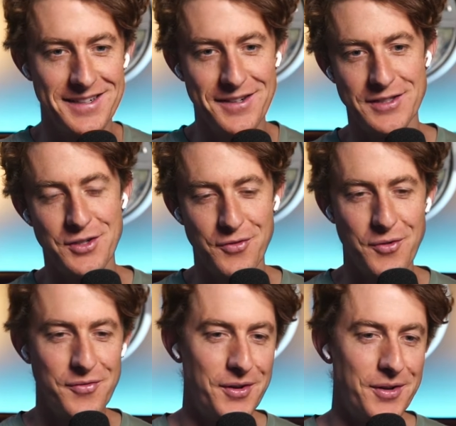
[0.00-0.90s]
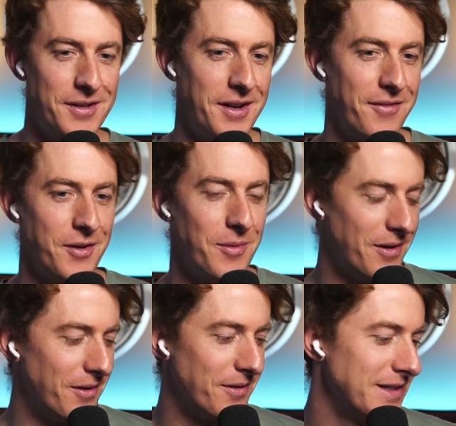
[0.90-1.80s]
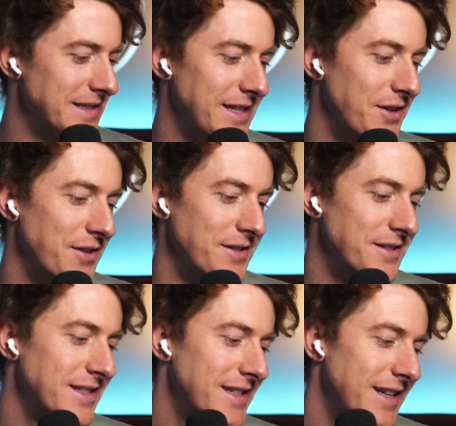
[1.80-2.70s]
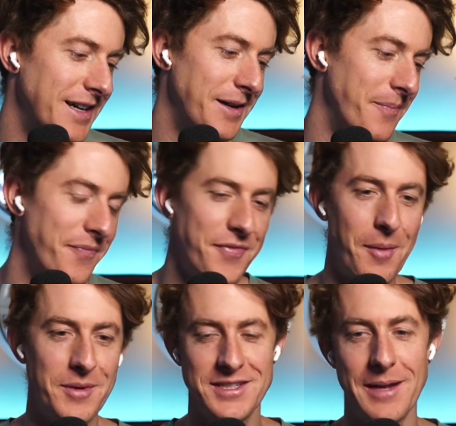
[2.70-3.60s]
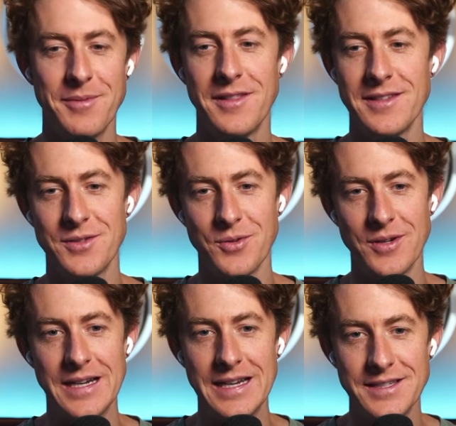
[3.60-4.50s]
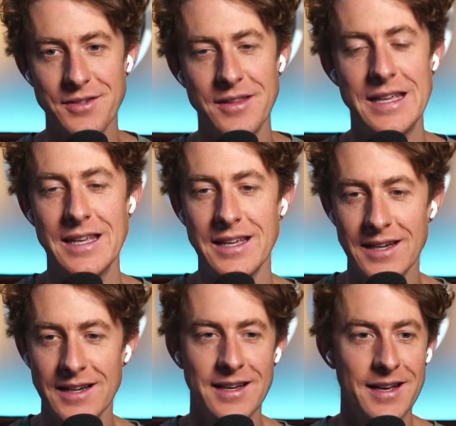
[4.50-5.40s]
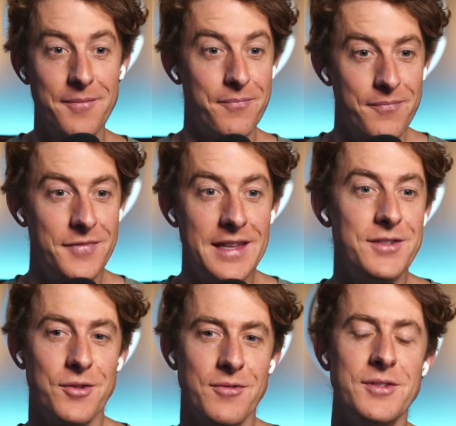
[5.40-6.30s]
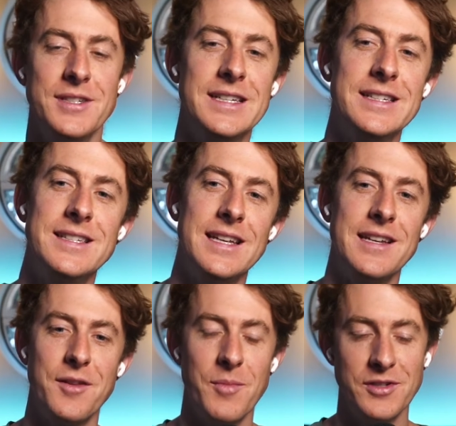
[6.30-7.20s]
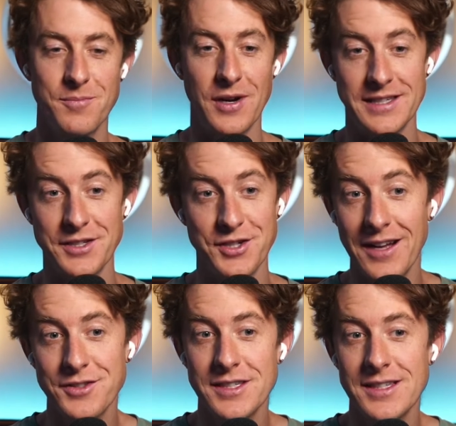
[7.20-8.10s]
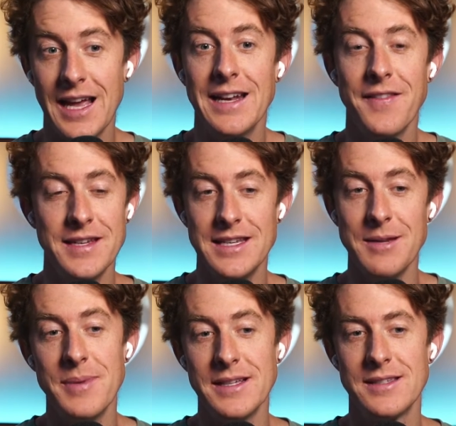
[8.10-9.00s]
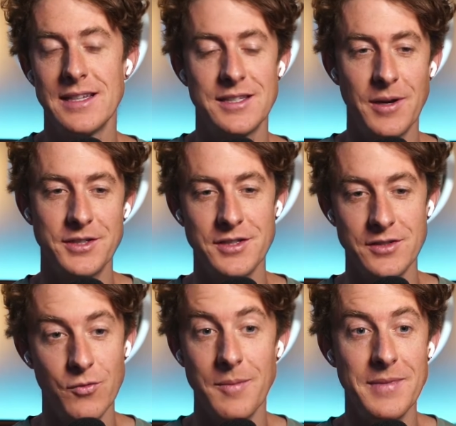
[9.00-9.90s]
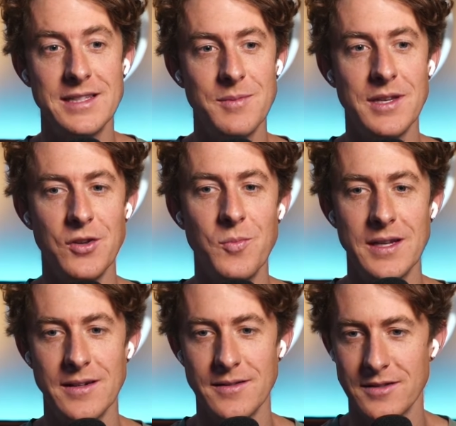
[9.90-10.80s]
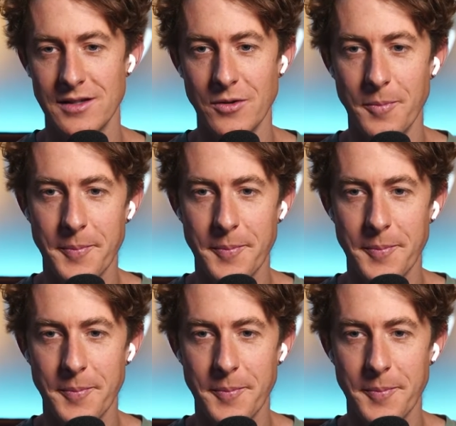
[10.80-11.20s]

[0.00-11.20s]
not so fruitful and not very well considered, not much depth to the story, to these are rooted in the most pressing challenges and in the deepest expressions of what it means to be human. So